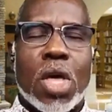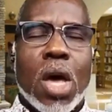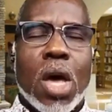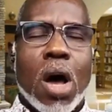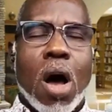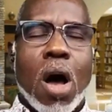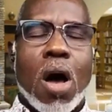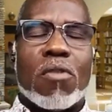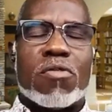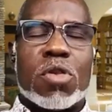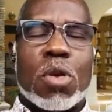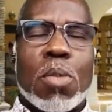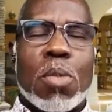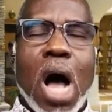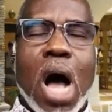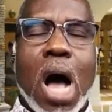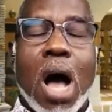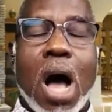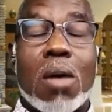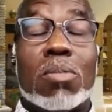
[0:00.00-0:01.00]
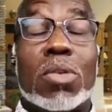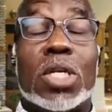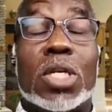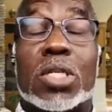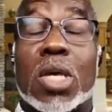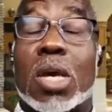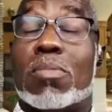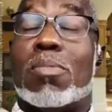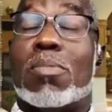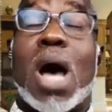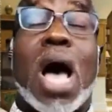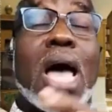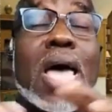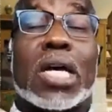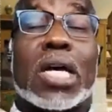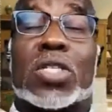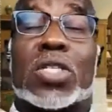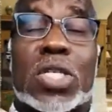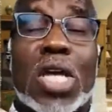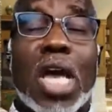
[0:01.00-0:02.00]
of the Bahamas, and by
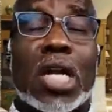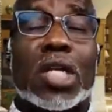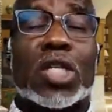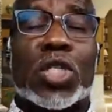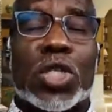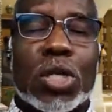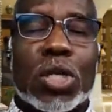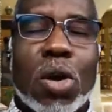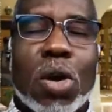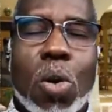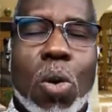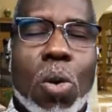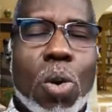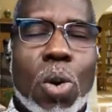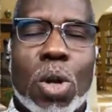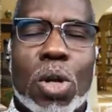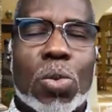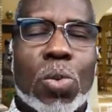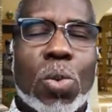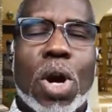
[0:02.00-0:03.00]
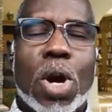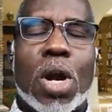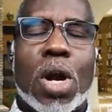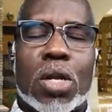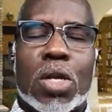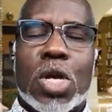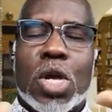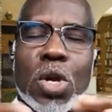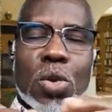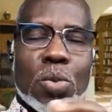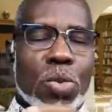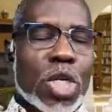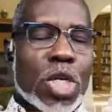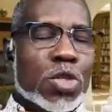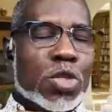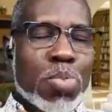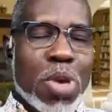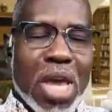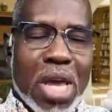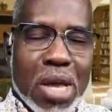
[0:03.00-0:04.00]
extension, the whole world. We
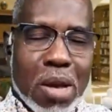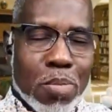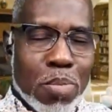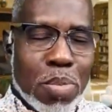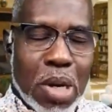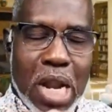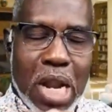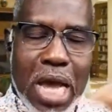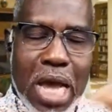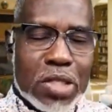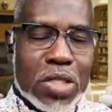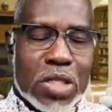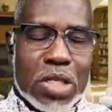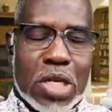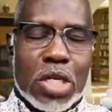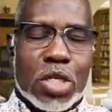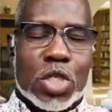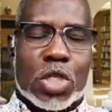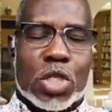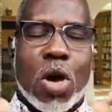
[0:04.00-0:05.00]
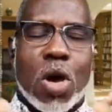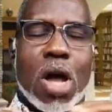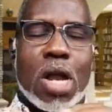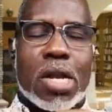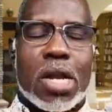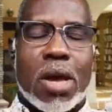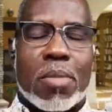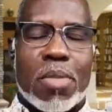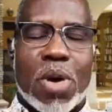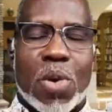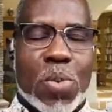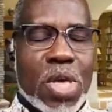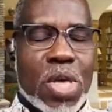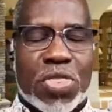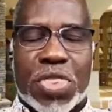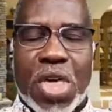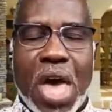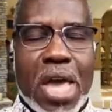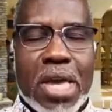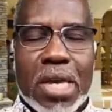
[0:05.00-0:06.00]
speak of blessings on them, and we
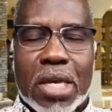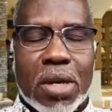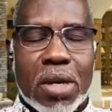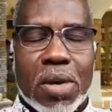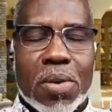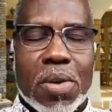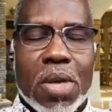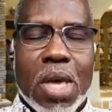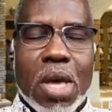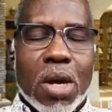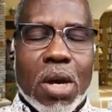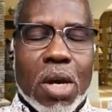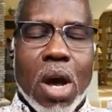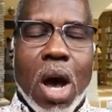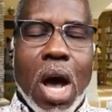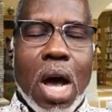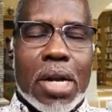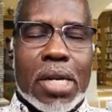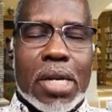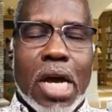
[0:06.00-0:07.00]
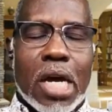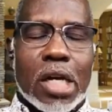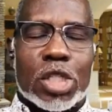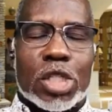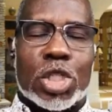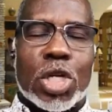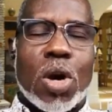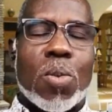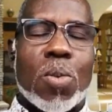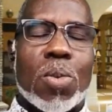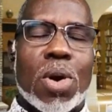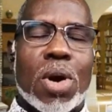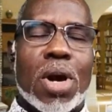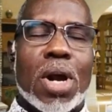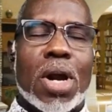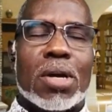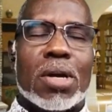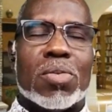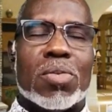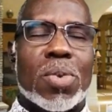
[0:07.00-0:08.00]
thank you, God, that your
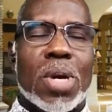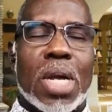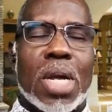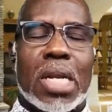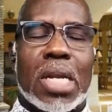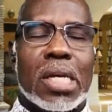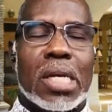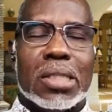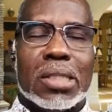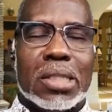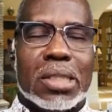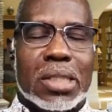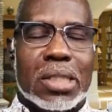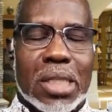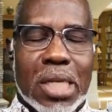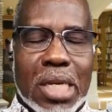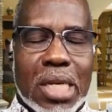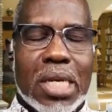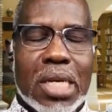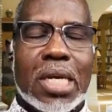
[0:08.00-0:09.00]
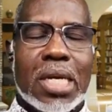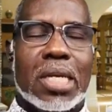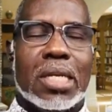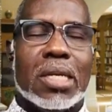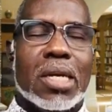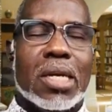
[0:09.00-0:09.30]
word will indeed